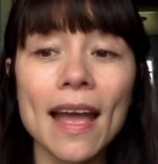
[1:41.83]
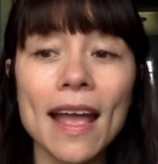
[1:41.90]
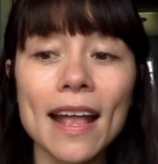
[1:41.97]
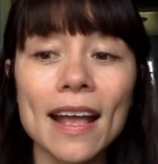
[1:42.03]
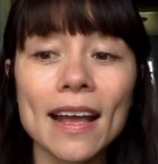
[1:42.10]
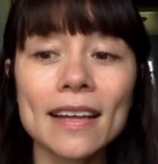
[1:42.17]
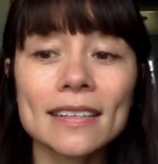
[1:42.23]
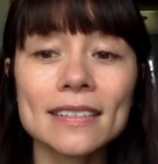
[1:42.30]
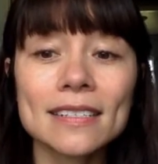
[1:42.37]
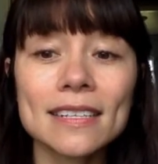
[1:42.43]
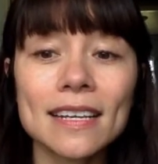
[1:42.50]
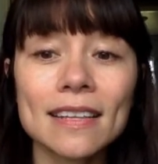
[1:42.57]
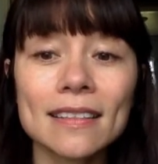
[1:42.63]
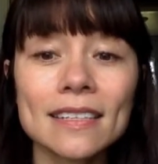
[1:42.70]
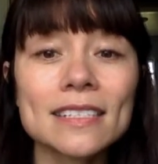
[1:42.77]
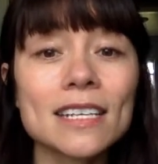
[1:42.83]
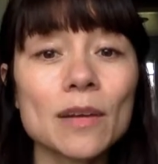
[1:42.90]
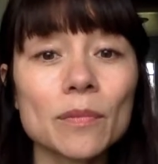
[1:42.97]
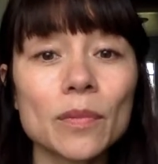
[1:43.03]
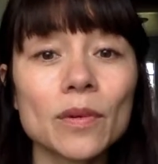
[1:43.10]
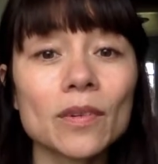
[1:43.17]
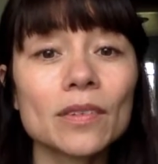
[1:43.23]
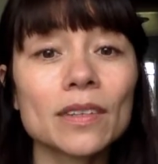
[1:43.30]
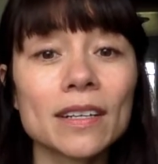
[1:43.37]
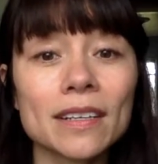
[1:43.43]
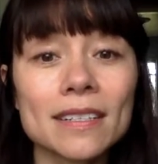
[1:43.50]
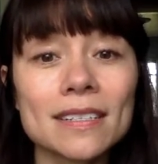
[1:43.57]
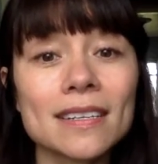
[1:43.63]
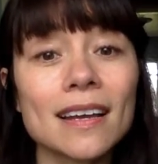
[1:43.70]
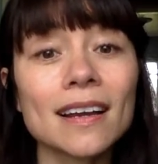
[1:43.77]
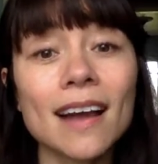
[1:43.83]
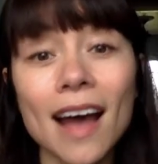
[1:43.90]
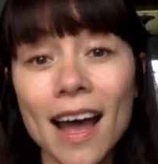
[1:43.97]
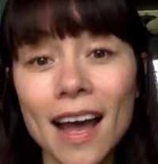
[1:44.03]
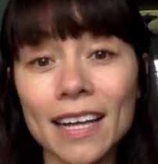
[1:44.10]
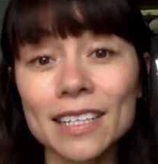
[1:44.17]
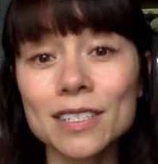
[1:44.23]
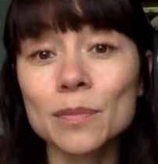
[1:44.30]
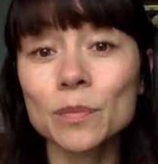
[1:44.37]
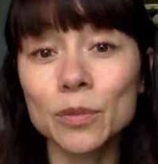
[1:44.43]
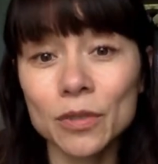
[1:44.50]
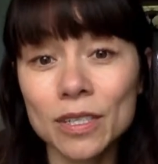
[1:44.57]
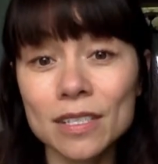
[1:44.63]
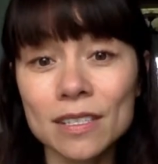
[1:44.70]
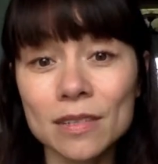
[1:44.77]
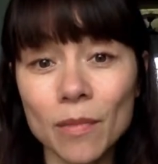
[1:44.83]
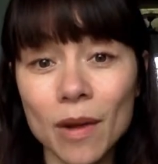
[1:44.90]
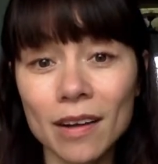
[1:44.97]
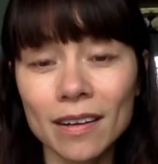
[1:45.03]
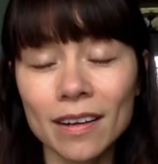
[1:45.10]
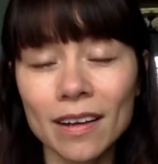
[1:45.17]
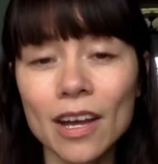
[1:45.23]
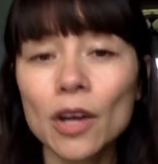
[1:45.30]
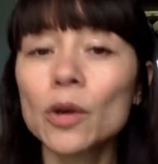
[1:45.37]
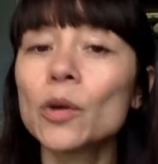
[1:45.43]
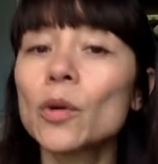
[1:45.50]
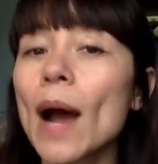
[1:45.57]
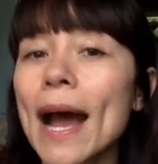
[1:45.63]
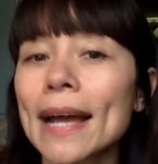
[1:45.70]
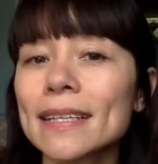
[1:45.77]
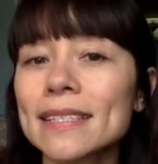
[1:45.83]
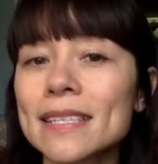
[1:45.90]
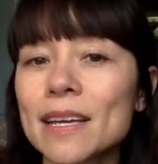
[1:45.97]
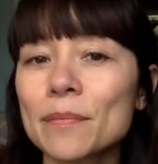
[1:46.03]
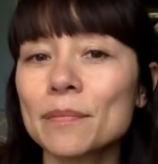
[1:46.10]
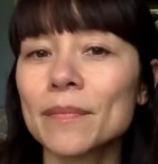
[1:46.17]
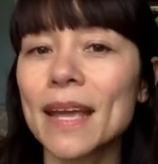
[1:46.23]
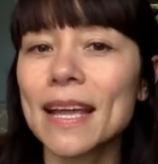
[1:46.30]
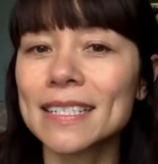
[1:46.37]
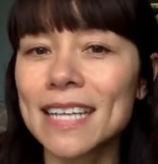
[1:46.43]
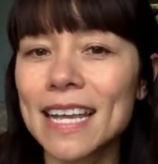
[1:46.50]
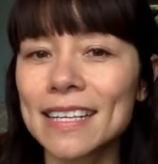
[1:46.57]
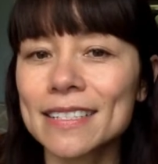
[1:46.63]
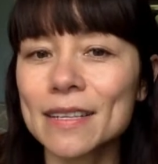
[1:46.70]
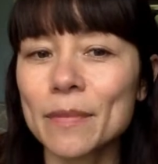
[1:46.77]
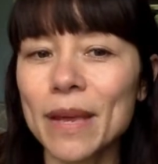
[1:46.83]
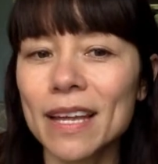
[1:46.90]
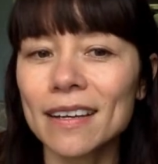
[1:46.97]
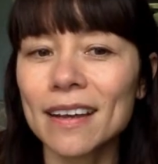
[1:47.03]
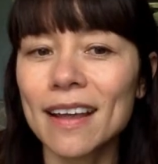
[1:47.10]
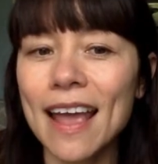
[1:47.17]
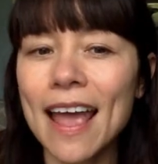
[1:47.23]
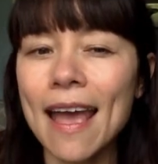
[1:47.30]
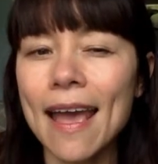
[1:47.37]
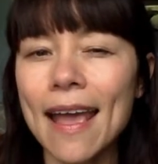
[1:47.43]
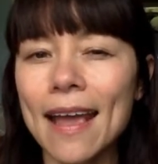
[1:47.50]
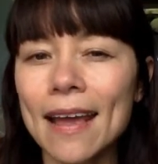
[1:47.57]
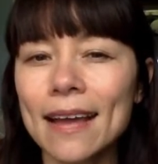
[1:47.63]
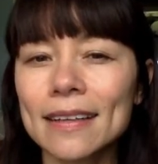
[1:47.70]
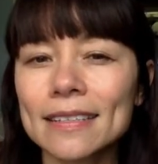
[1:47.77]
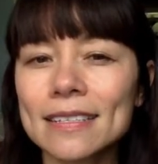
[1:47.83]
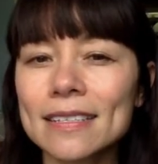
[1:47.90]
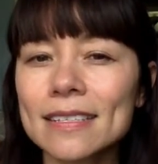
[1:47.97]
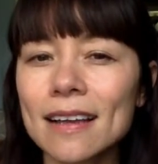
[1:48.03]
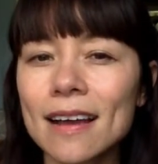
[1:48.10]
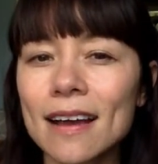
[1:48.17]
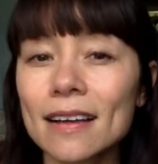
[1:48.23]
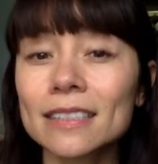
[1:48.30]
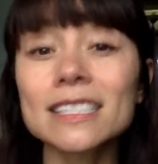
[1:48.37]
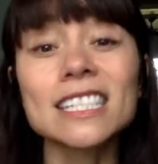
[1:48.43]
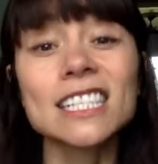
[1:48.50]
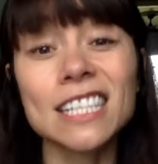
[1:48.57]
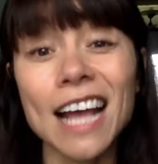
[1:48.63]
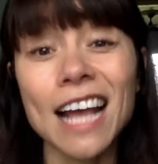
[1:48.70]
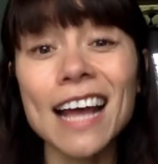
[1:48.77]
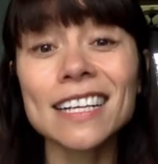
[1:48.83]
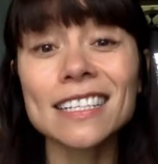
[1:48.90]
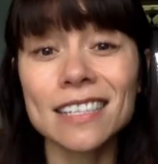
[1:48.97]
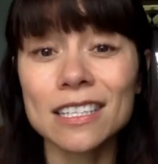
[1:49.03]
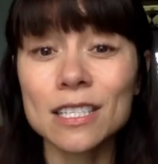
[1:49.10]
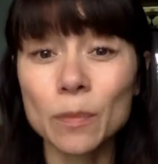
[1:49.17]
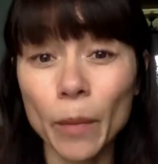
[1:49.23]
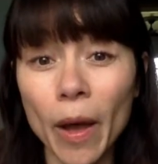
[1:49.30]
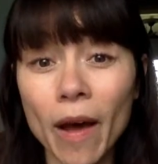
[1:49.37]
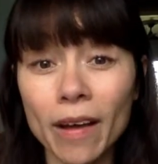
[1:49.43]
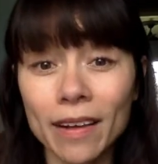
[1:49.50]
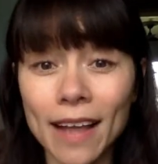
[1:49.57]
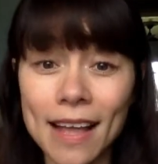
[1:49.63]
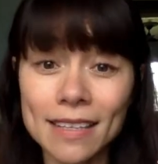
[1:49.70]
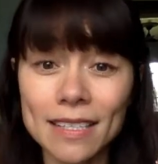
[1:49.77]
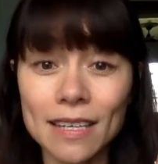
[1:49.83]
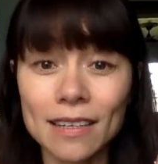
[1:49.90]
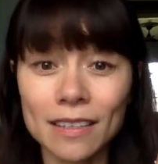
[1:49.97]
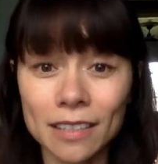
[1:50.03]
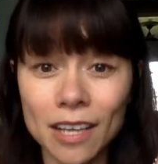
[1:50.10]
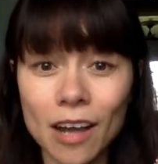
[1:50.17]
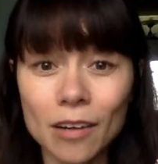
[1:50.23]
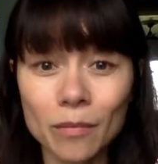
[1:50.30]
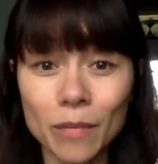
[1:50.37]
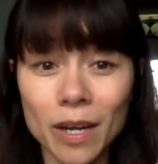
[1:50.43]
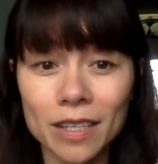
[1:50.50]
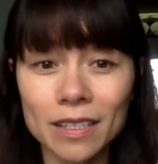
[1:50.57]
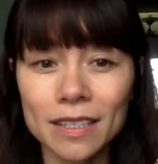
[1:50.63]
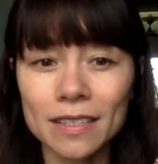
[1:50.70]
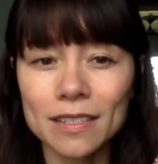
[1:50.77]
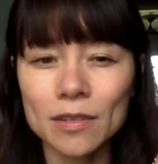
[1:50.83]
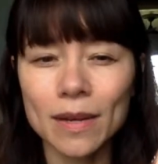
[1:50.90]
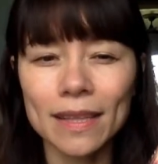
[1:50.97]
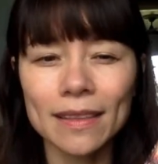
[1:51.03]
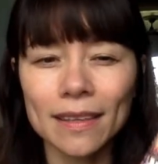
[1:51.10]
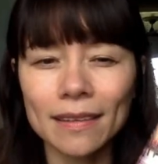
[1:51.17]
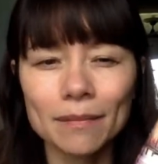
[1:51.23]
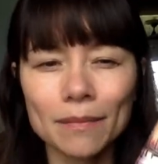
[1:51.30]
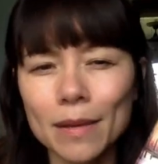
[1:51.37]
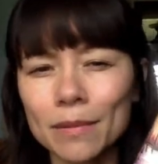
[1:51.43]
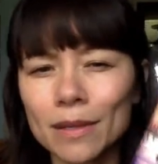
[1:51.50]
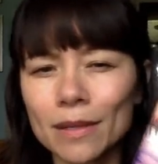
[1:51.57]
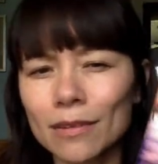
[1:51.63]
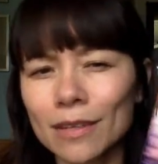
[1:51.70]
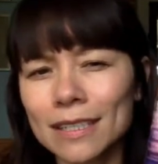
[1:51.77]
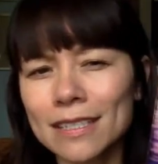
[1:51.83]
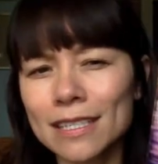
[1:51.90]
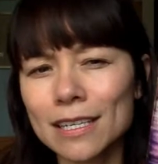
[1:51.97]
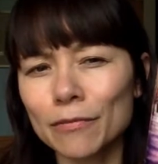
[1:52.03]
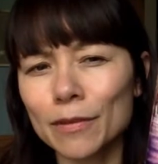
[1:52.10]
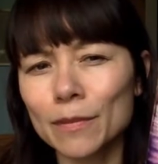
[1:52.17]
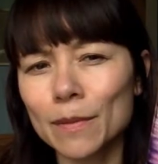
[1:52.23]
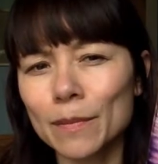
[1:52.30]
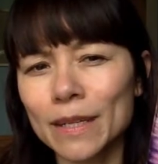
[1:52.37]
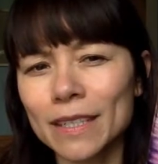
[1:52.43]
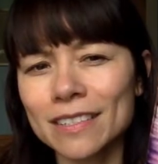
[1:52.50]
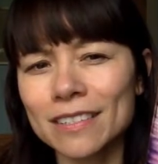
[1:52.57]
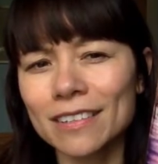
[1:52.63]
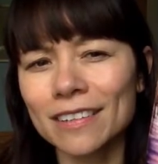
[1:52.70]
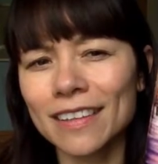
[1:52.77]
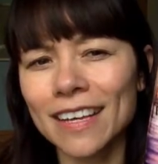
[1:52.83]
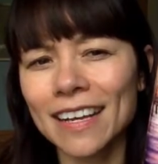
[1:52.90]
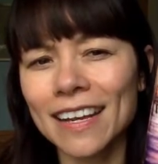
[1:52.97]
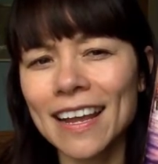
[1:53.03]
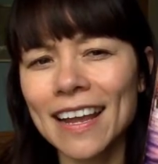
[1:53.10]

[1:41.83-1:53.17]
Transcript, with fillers: And in the temple there is a kind Buddhist monk who hides him and takes him in and uh, disguises Pong as a young monk. So I think maybe you can see from the picture that